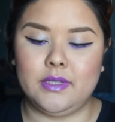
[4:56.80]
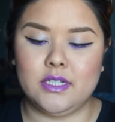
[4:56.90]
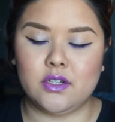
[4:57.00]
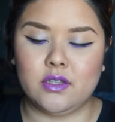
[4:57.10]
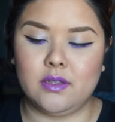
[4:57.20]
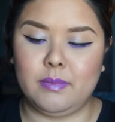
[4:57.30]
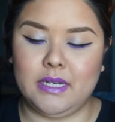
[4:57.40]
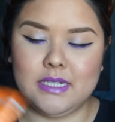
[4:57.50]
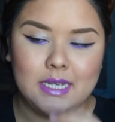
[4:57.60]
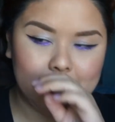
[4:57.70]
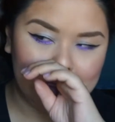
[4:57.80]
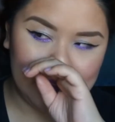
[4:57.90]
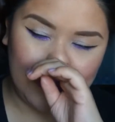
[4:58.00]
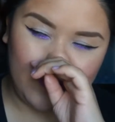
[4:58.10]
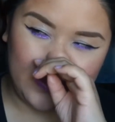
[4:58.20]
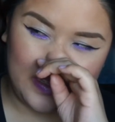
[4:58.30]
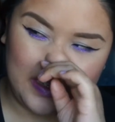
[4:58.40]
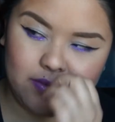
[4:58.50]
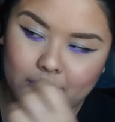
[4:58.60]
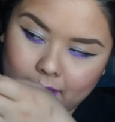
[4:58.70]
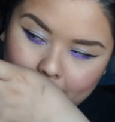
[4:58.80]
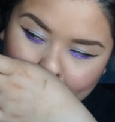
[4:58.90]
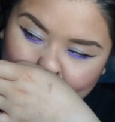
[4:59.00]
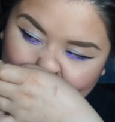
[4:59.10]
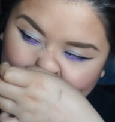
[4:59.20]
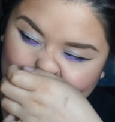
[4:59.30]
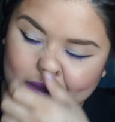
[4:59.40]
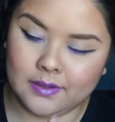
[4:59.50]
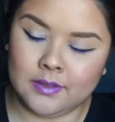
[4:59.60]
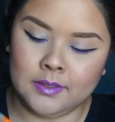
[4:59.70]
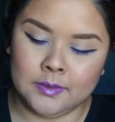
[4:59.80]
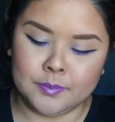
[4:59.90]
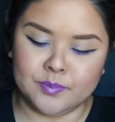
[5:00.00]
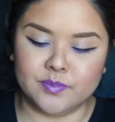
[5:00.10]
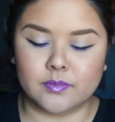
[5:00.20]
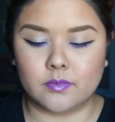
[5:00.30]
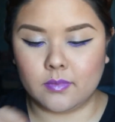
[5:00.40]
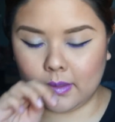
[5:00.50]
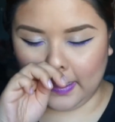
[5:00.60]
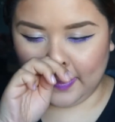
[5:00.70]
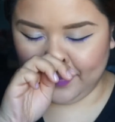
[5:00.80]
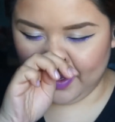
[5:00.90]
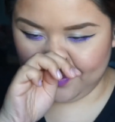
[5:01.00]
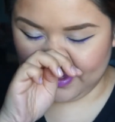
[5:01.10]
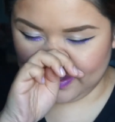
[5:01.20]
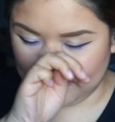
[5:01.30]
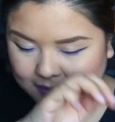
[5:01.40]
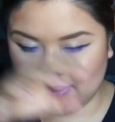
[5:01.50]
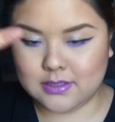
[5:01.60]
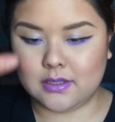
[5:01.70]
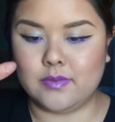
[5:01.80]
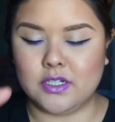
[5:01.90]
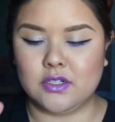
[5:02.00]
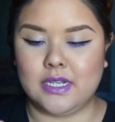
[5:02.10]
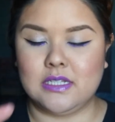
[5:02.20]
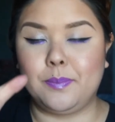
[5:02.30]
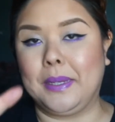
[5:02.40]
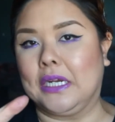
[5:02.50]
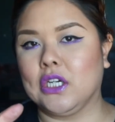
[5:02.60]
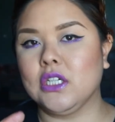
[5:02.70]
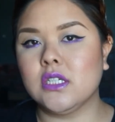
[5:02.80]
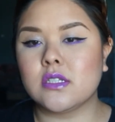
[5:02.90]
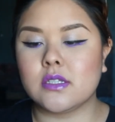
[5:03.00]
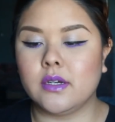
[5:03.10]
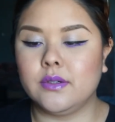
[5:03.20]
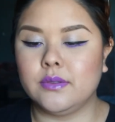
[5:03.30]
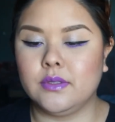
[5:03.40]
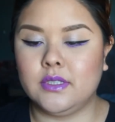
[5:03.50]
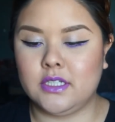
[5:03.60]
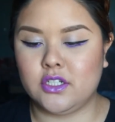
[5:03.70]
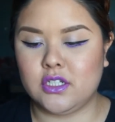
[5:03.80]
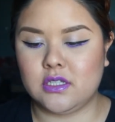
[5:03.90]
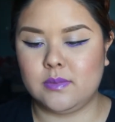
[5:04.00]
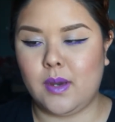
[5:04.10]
These are the mini sizes. I believe they are They have bigger ones. The original size is bigger, so these are just